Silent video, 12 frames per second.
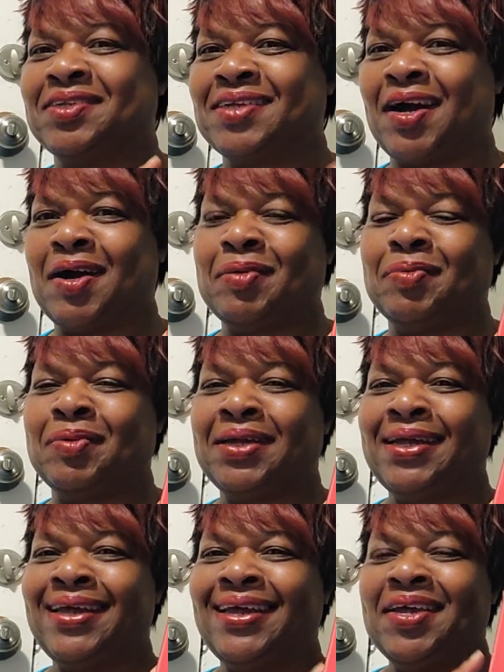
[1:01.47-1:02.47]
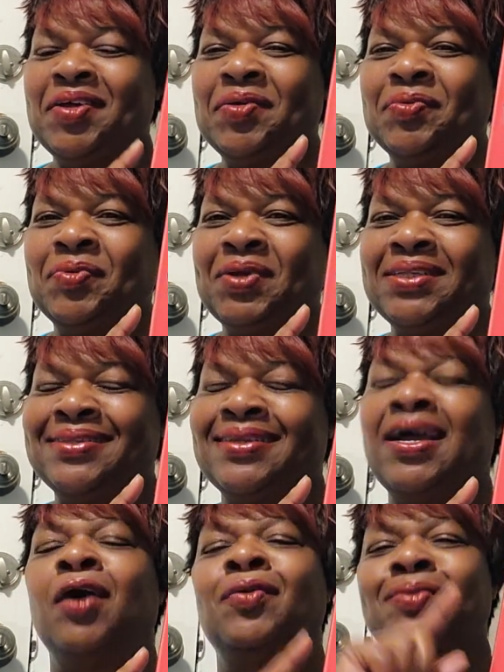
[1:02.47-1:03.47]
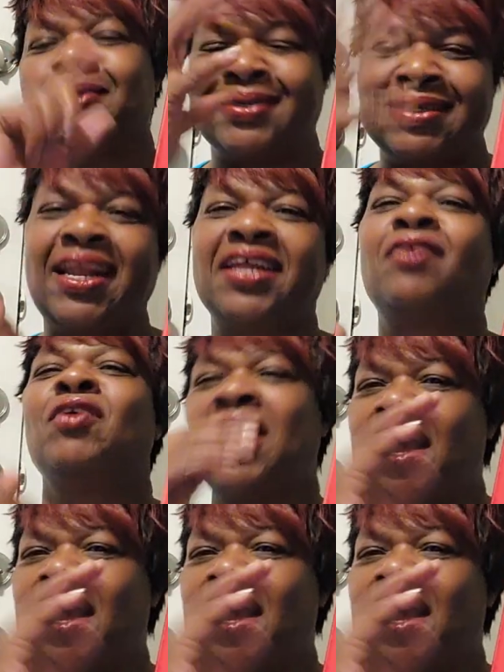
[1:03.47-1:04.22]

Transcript: job with. There's a lot of